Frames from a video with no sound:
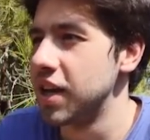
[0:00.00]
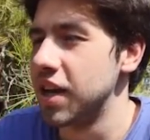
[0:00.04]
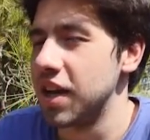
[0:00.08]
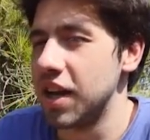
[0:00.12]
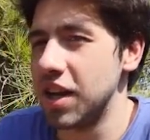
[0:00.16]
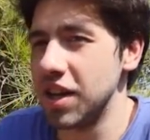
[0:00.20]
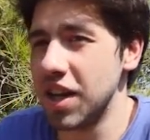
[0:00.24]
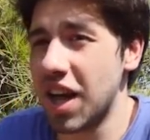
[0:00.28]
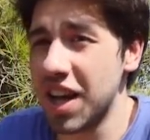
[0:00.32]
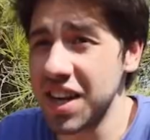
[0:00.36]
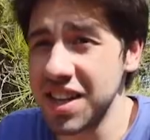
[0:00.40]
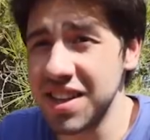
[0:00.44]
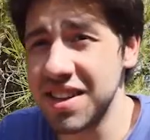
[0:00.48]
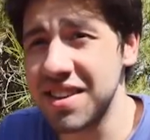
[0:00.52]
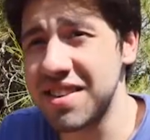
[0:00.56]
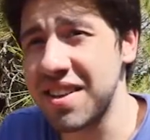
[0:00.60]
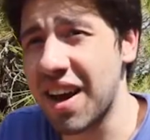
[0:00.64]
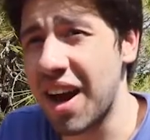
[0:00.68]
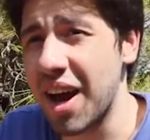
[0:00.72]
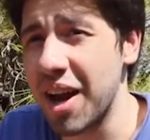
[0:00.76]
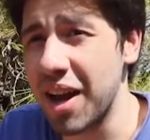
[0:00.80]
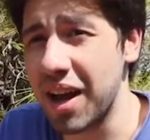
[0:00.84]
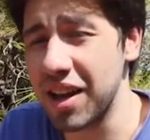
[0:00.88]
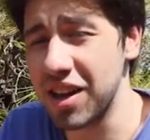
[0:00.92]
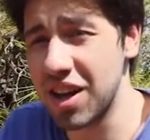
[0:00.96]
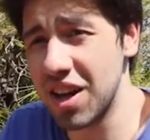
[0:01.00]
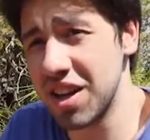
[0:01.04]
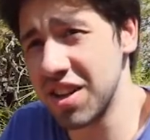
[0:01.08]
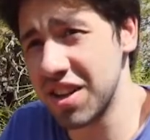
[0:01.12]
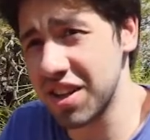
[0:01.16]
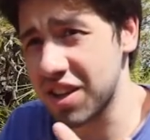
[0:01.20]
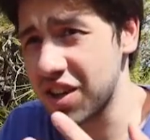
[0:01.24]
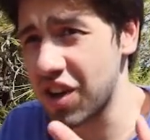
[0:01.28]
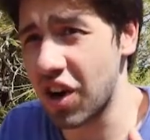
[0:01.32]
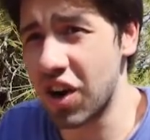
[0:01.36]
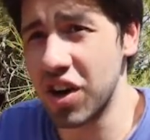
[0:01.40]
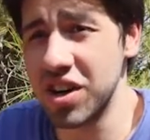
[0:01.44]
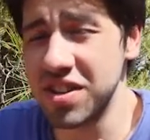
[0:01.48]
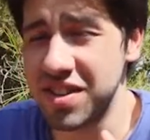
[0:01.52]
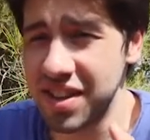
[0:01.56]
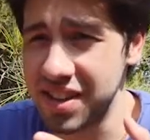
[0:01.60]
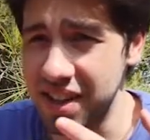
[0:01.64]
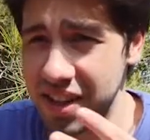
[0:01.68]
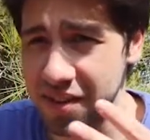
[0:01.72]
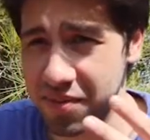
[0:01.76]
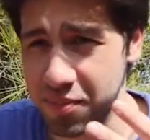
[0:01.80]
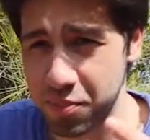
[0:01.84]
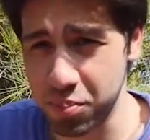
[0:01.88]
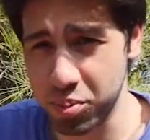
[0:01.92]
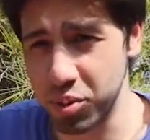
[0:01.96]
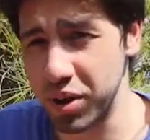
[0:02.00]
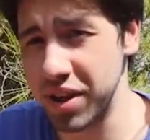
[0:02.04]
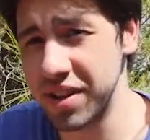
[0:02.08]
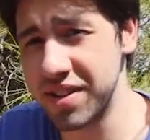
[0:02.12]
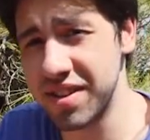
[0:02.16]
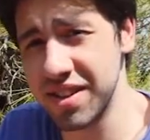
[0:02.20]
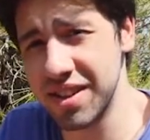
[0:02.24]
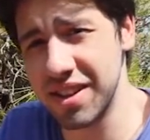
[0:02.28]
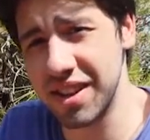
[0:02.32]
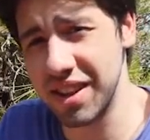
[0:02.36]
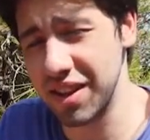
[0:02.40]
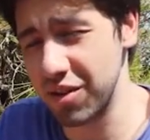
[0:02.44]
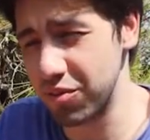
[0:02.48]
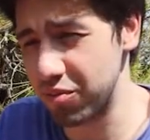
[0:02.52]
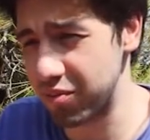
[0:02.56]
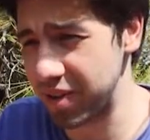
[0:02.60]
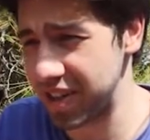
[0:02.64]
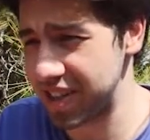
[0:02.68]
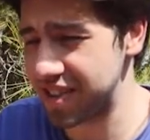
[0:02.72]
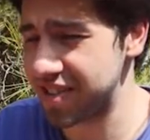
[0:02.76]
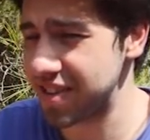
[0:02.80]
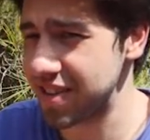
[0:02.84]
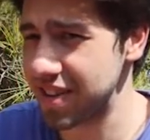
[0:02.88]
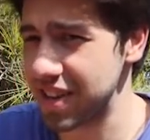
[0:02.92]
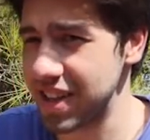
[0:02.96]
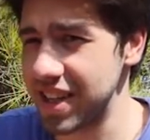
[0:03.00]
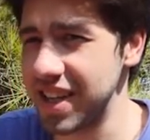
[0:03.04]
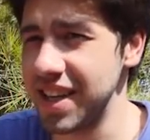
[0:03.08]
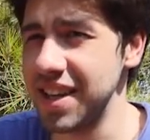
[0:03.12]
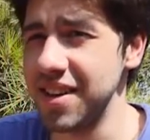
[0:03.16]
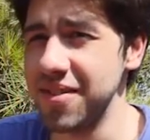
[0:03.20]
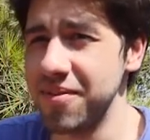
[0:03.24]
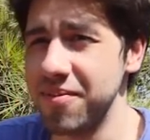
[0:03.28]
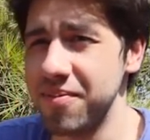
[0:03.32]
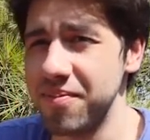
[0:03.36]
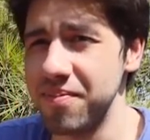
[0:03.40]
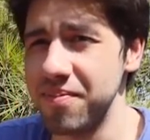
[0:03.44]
A lot of the cards that they've printed recently